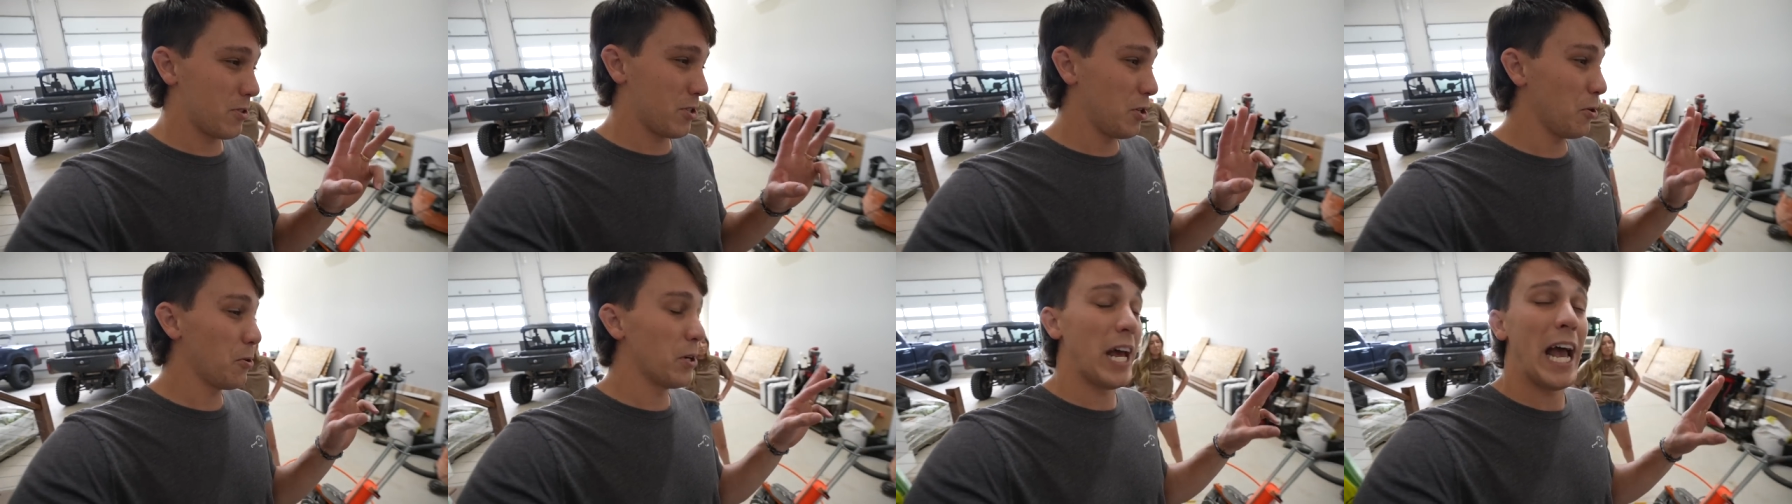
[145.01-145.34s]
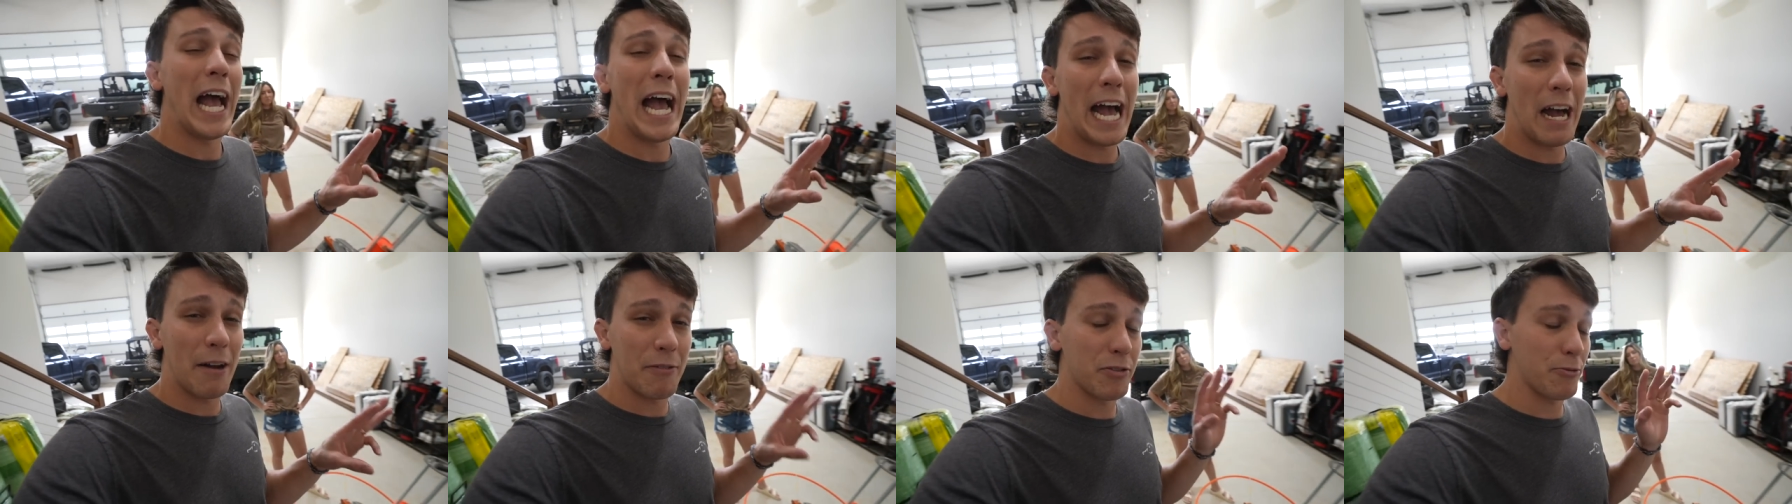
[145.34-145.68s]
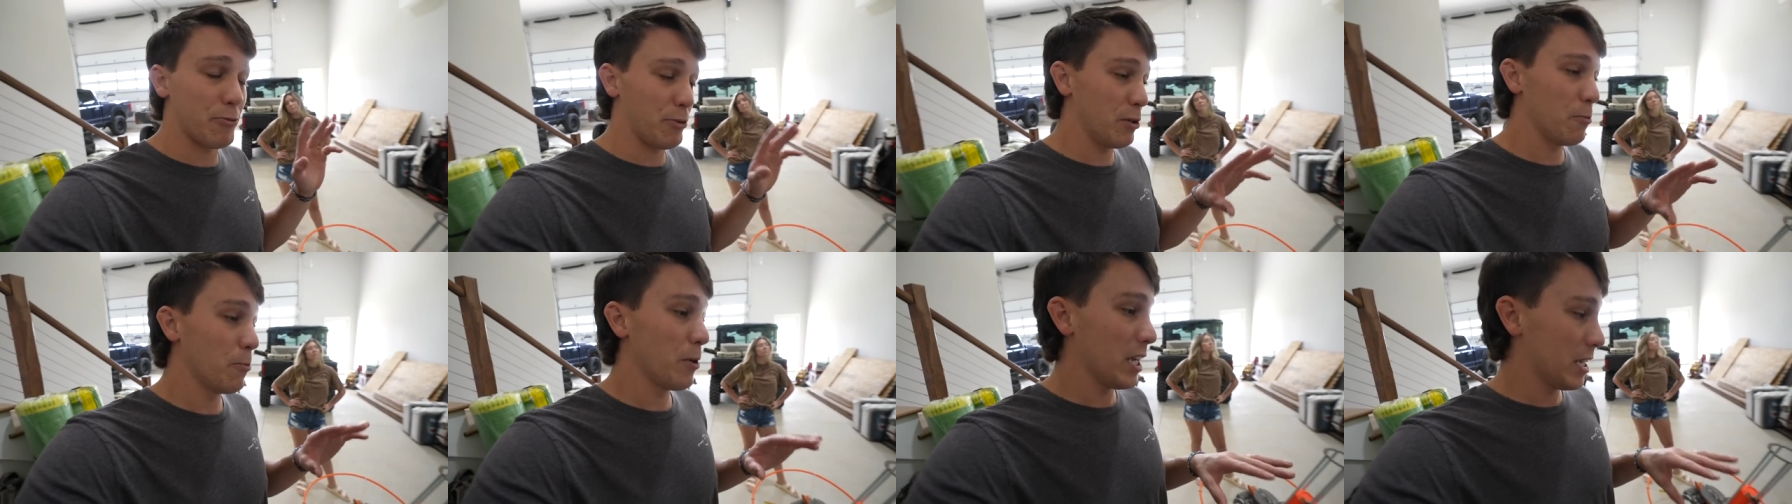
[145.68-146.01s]
two and a half
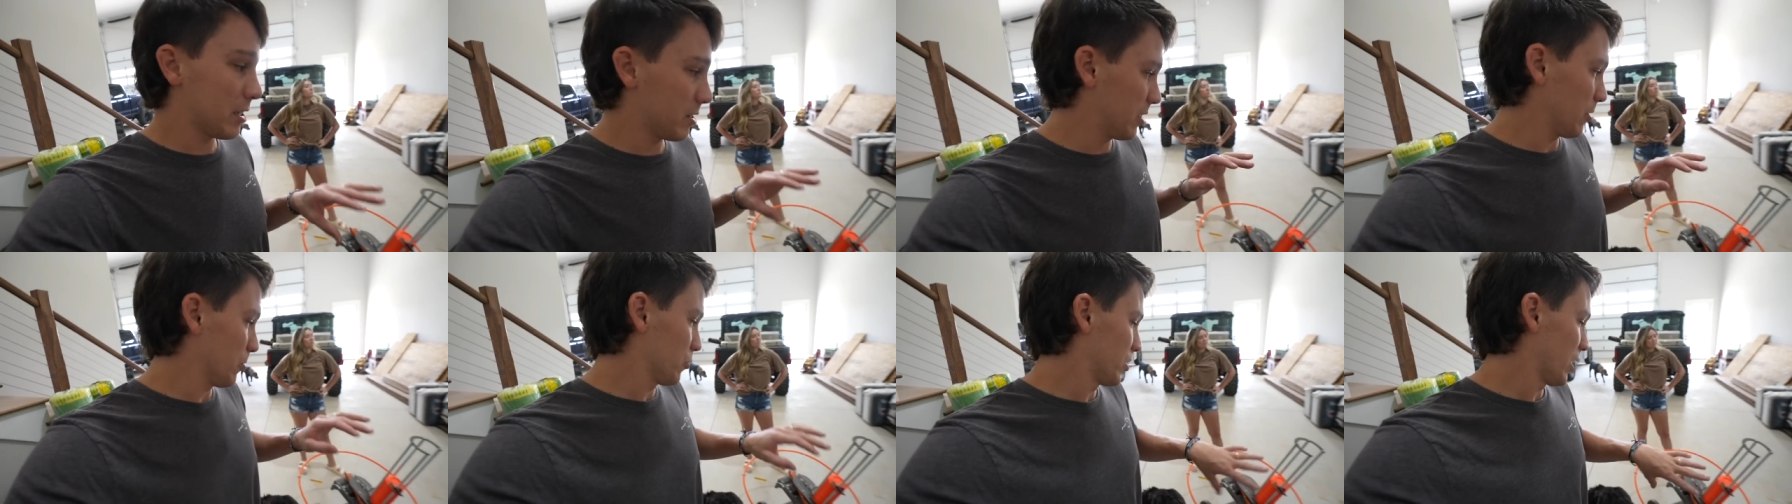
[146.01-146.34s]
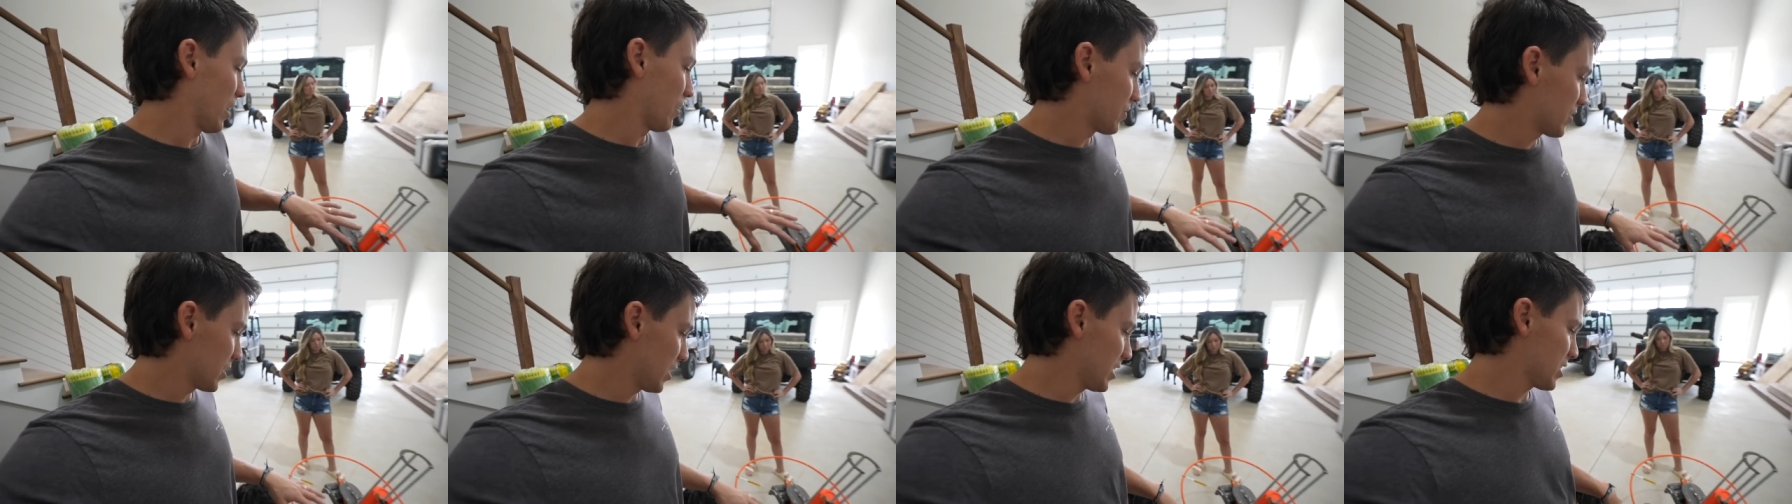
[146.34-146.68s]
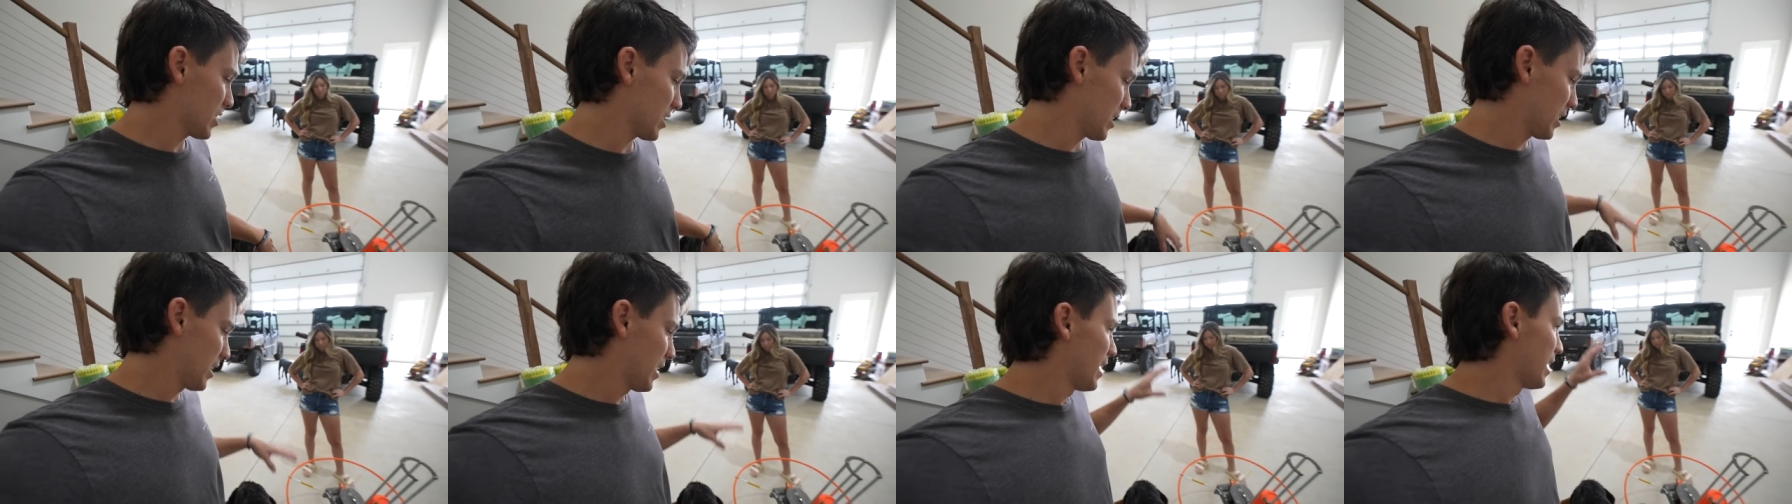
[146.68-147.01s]
three weeks till dove
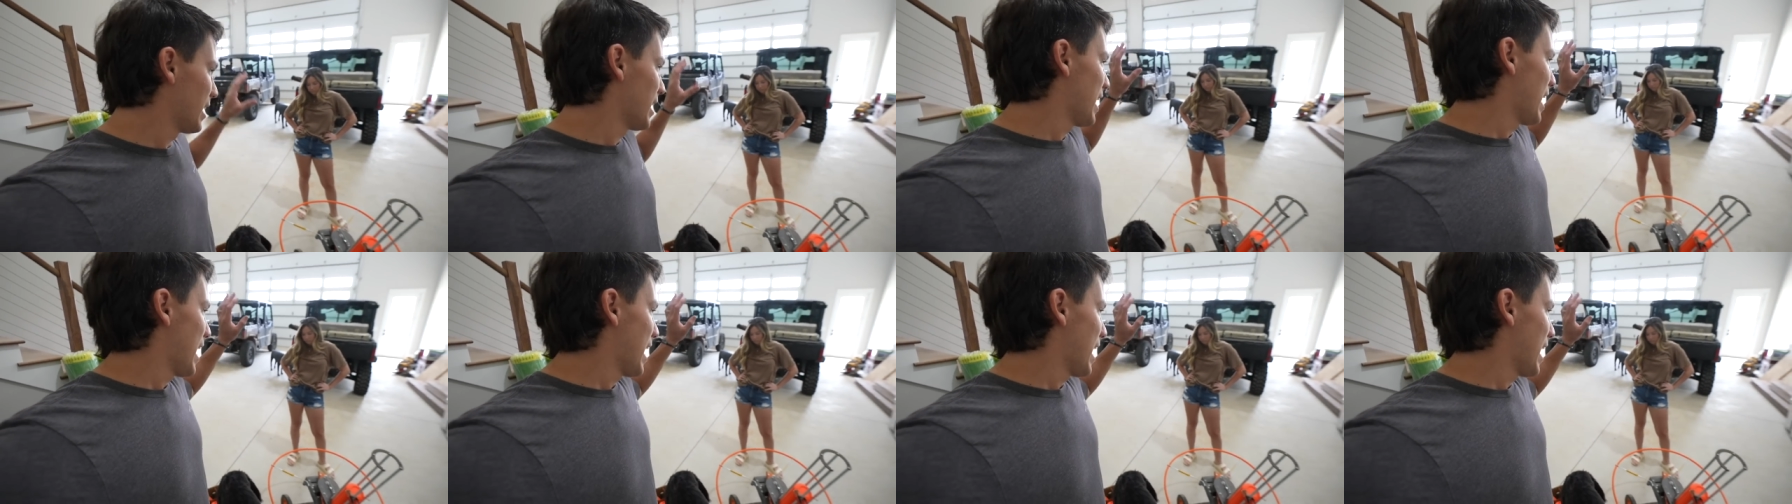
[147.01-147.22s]
season.